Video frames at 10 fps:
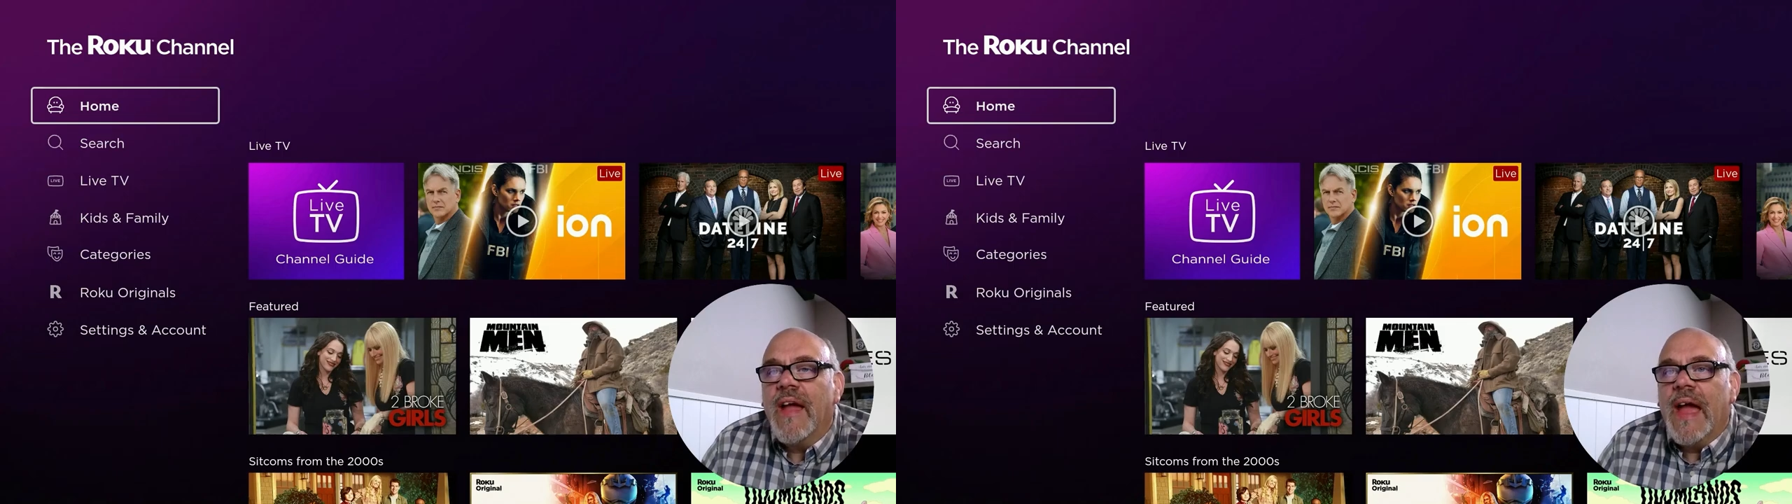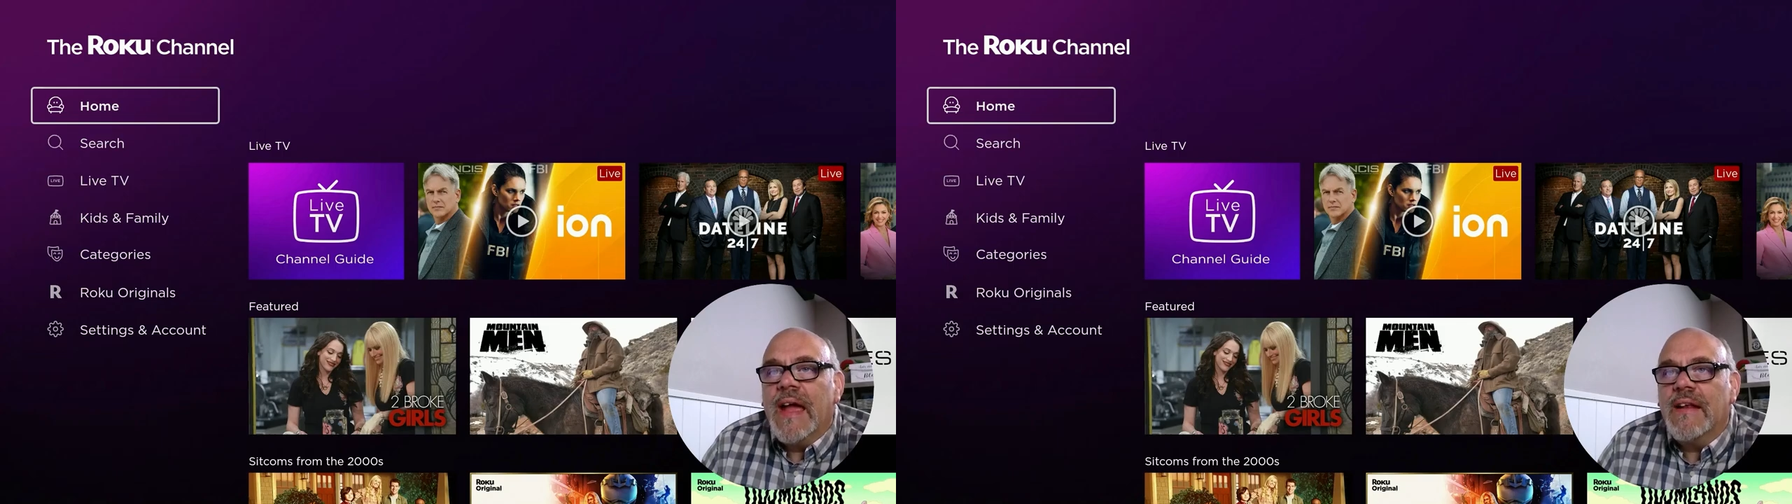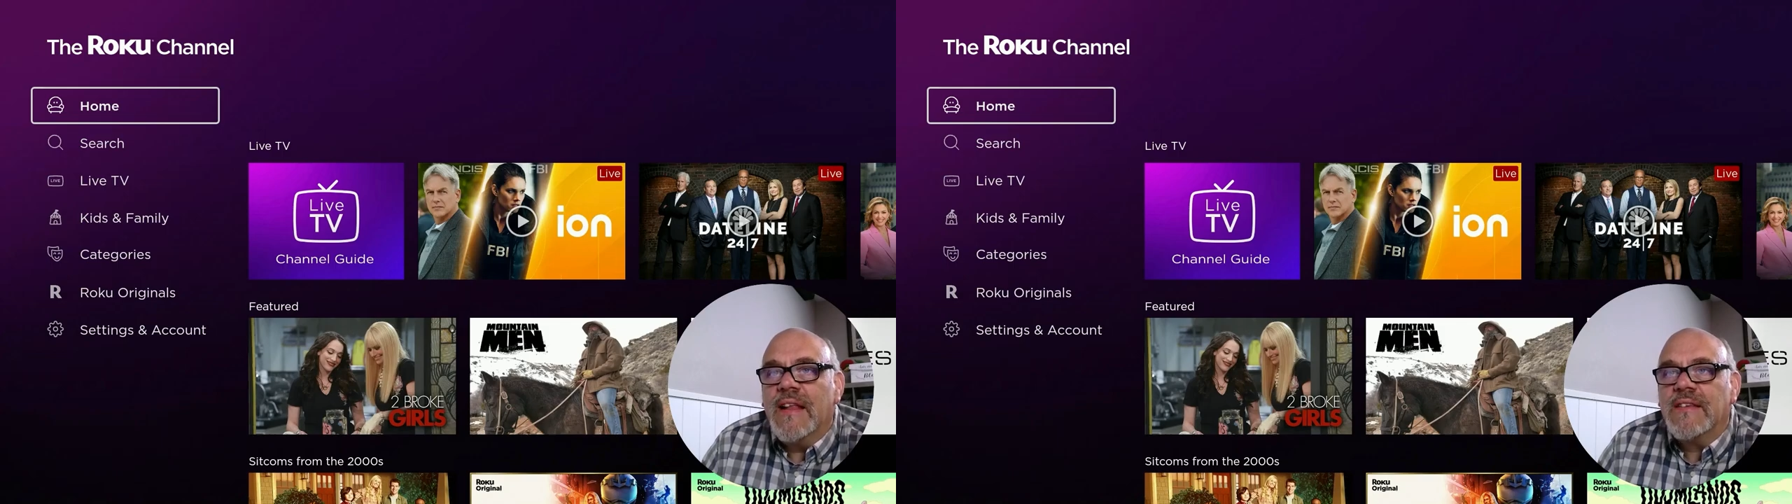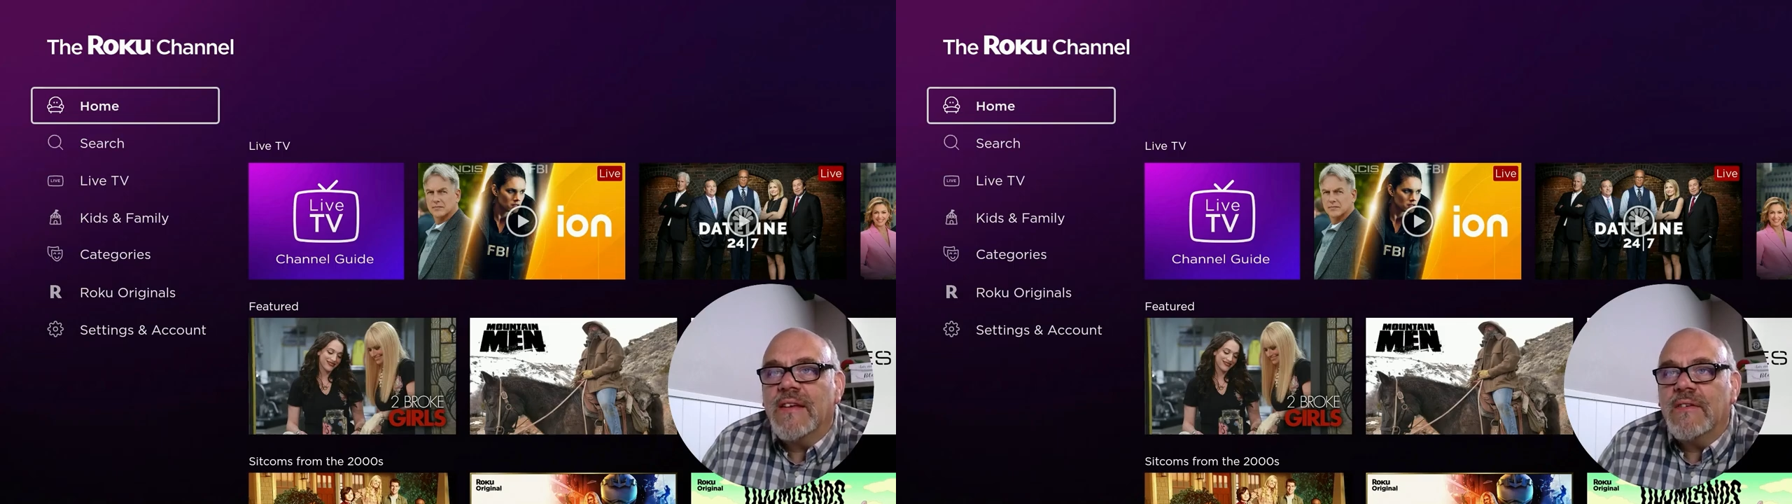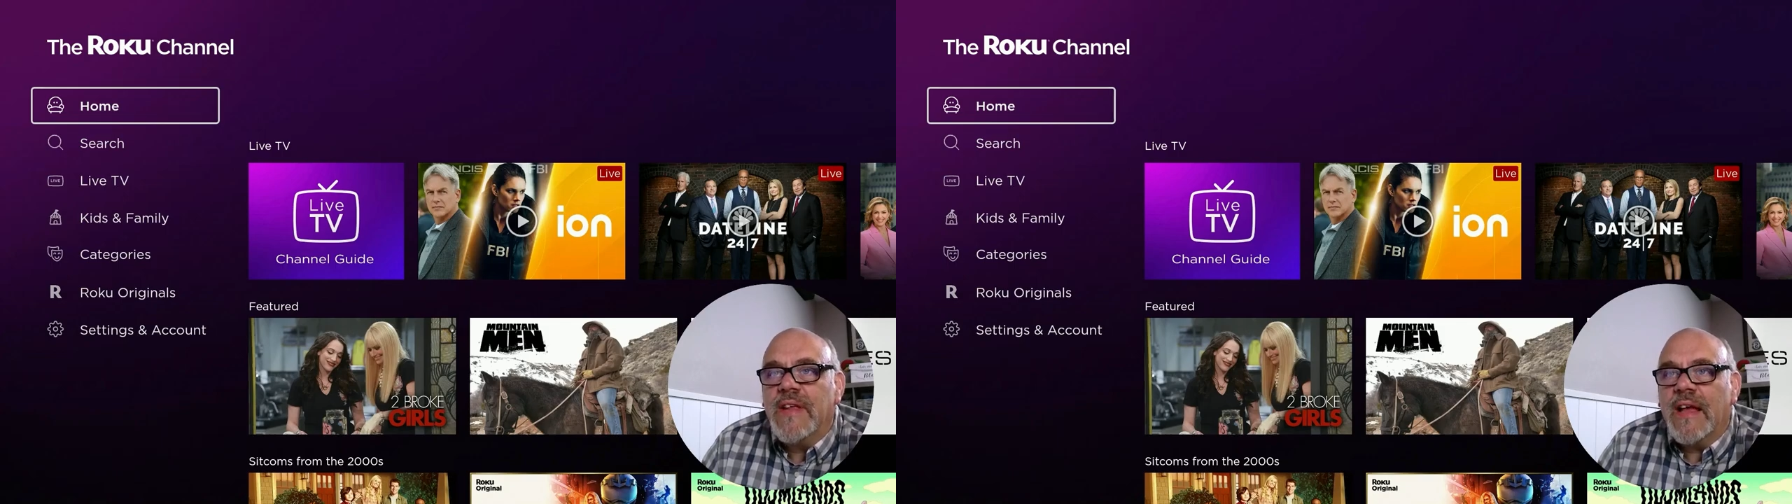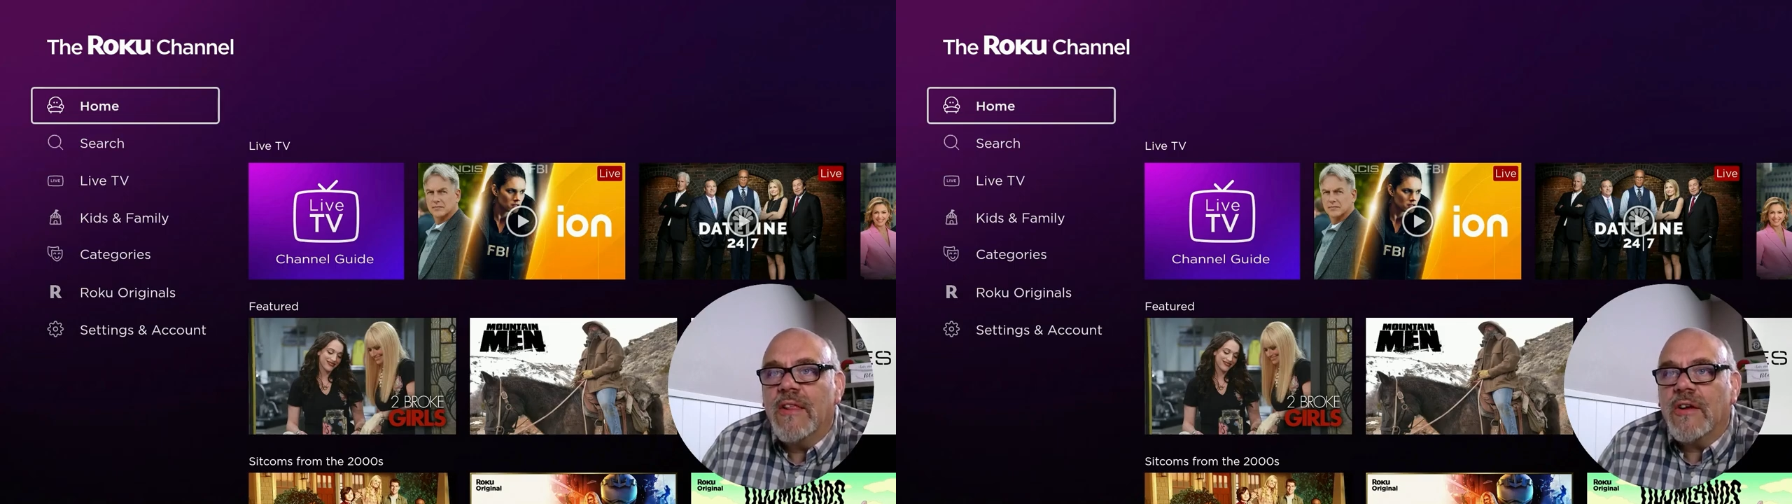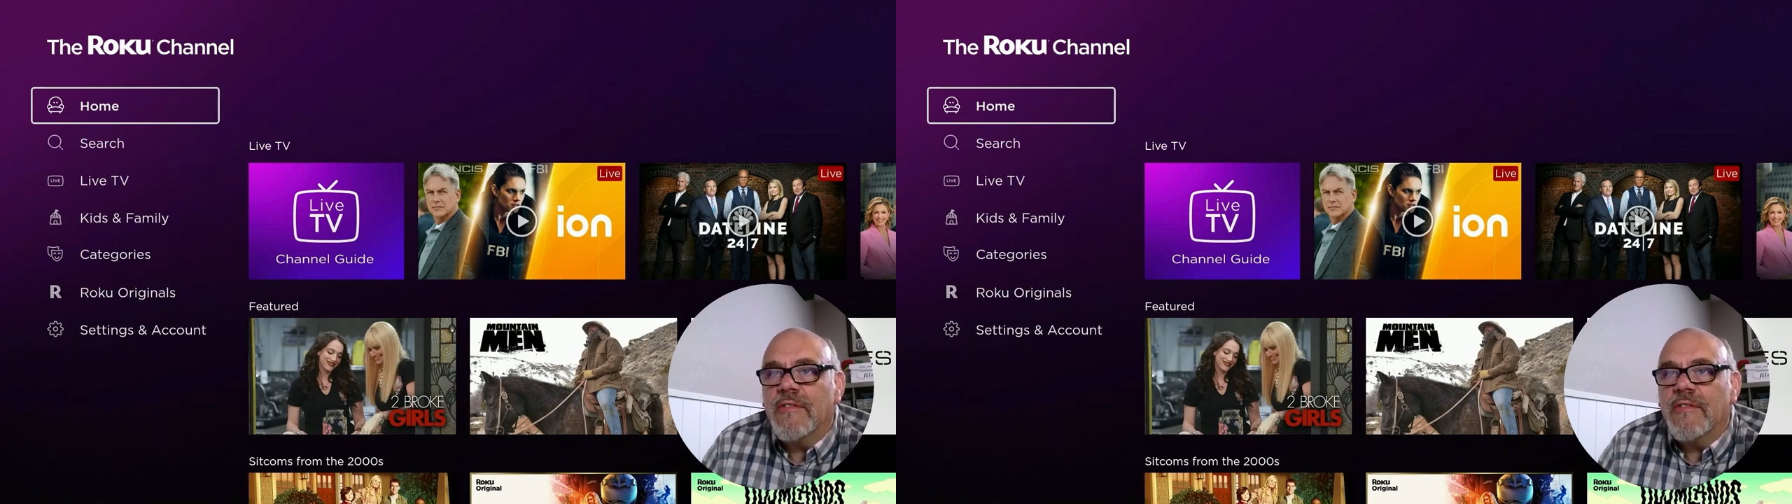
And let's go take a look